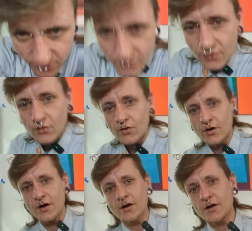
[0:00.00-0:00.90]

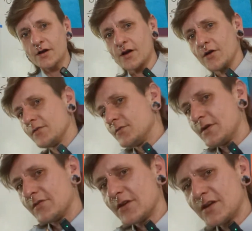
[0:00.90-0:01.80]
Or, you know,
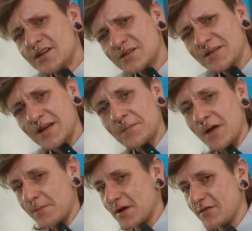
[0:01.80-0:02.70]
whatever. So
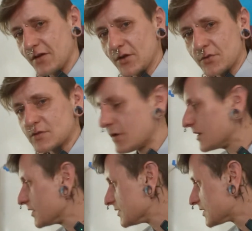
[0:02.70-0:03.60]
I'm not even going to respond to
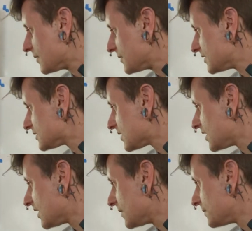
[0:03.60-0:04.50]
these comments.
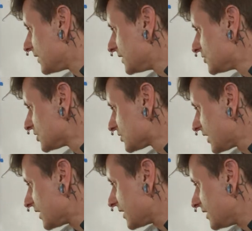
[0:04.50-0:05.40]
It's just
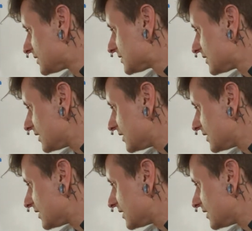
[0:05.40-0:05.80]
like, it's